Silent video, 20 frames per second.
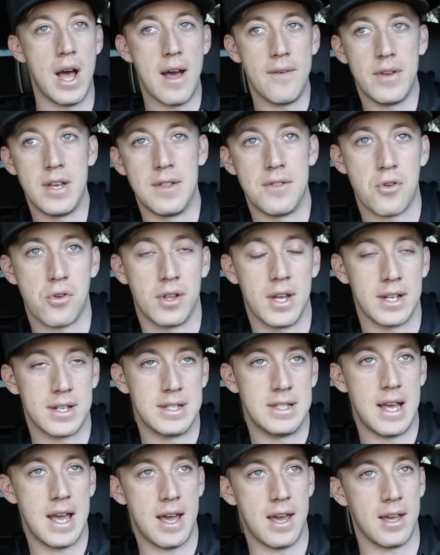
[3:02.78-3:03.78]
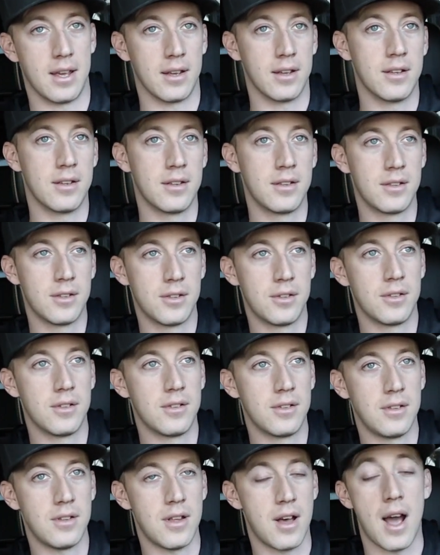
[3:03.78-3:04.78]
have it, and you're like, dang.
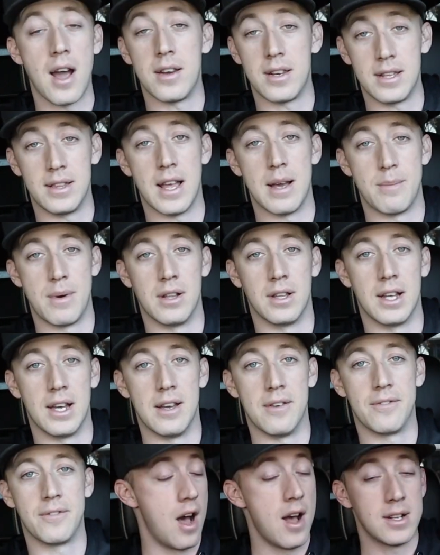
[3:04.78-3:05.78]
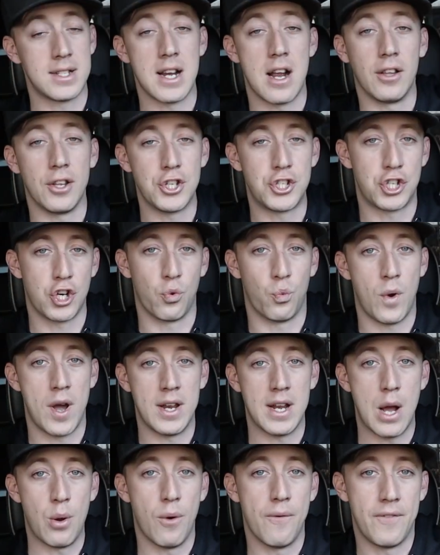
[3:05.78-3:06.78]
I need that in my life. Not entirely sure
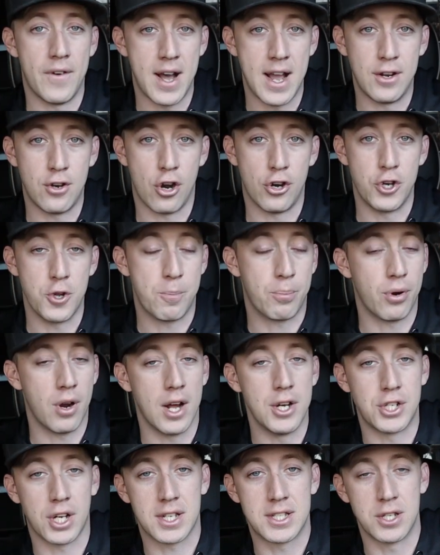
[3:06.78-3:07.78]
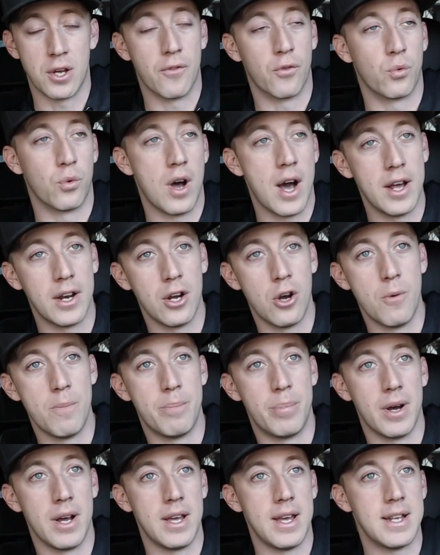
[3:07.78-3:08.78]
when I will find our new Project Silverado,
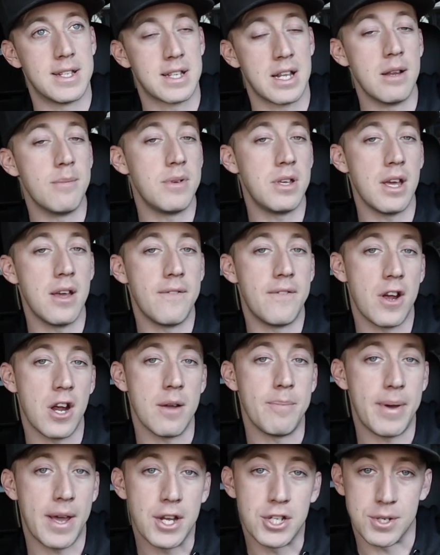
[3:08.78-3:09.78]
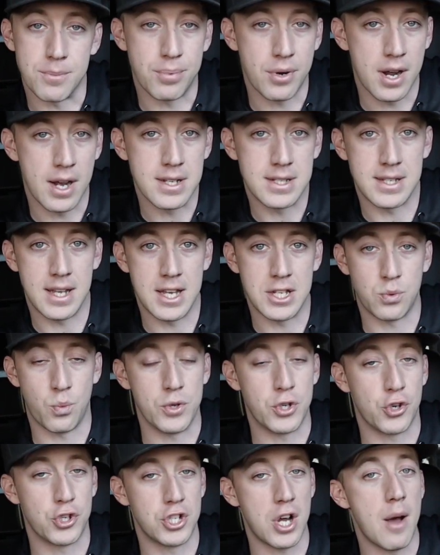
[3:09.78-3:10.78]
but it's gonna be a very patient process.
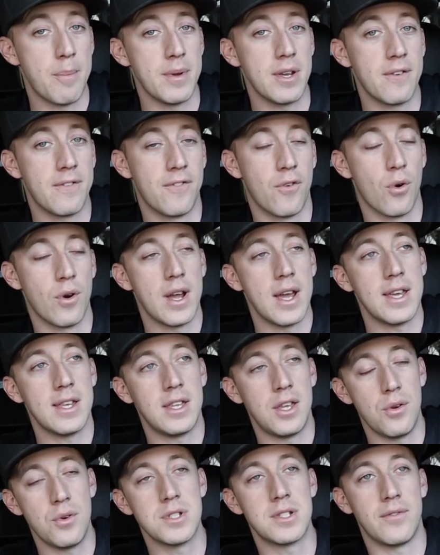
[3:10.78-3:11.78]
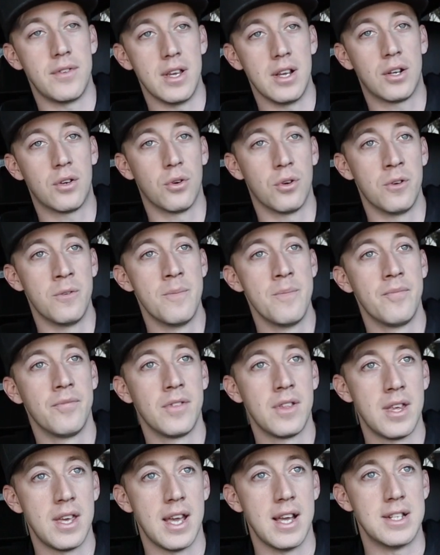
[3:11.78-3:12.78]
When you're shopping for a used vehicle,
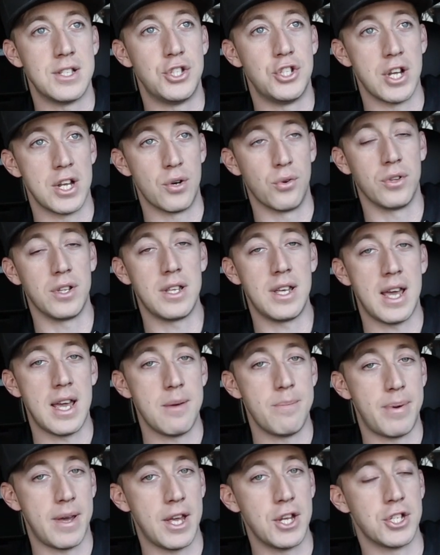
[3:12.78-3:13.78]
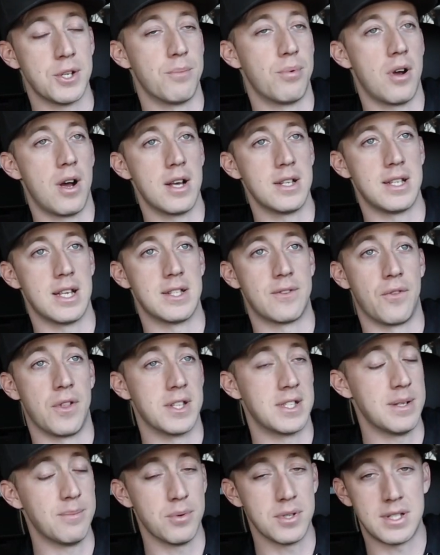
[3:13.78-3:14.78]
it's generally a patient process for
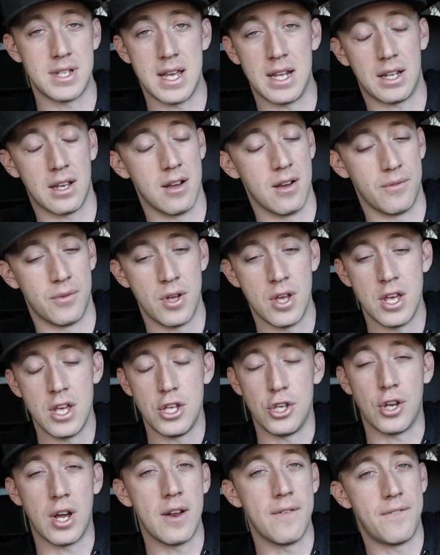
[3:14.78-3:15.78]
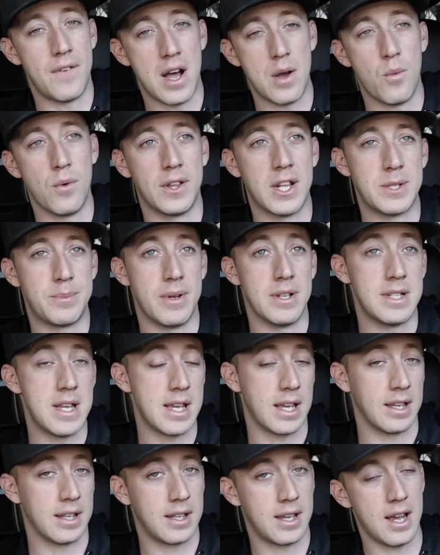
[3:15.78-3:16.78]
the simple sake of you gotta find one that's been
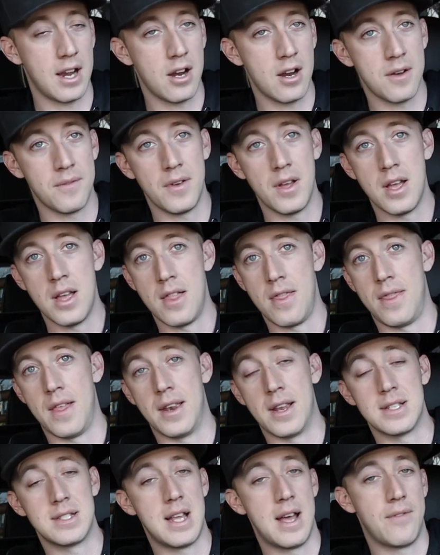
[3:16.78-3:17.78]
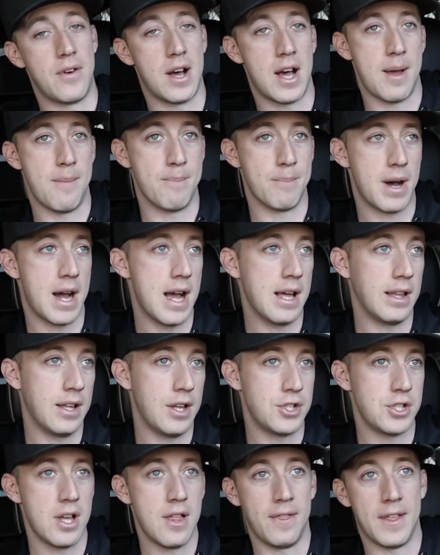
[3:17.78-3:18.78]
taken care of, that doesn't have high
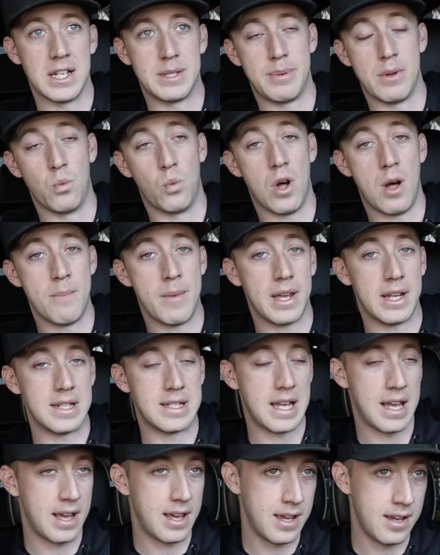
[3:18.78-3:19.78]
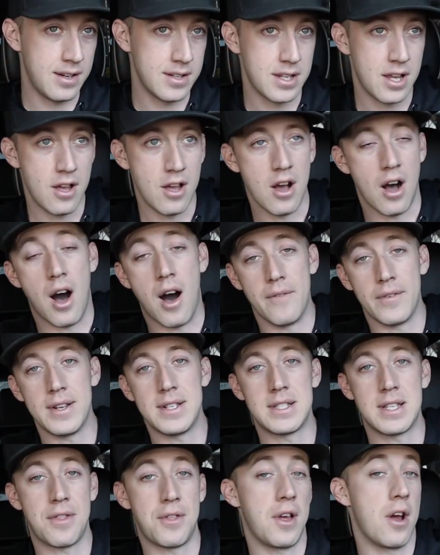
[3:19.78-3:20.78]
mileage, that's been well maintained.
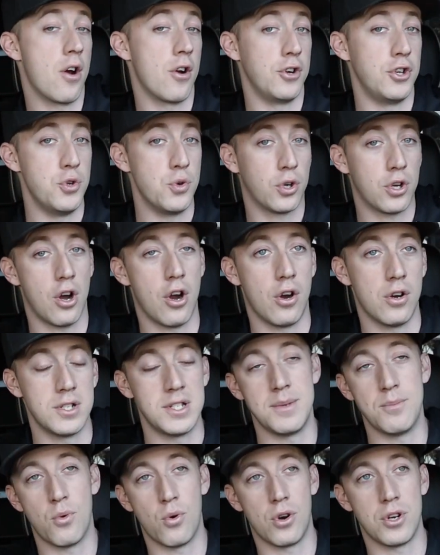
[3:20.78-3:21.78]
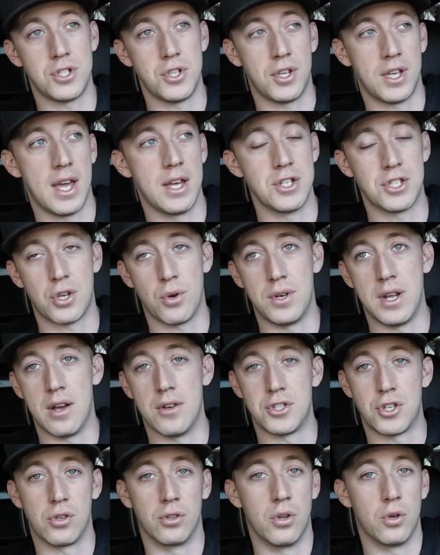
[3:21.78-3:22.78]
Obviously, they aren't new cars anymore, so you can't just go
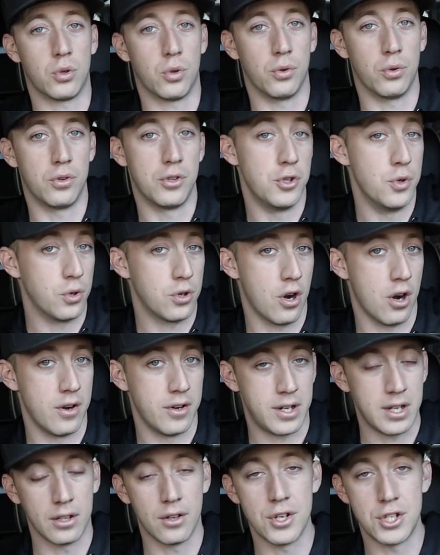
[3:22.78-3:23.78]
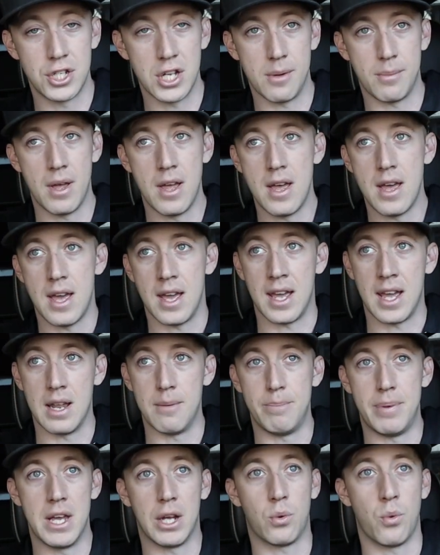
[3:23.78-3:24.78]
down to your local new car dealership
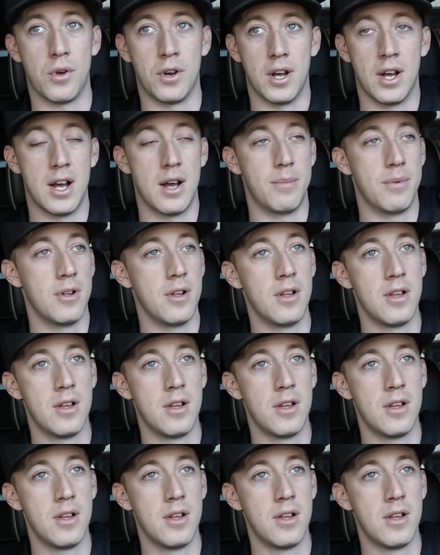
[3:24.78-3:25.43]
and pick one up.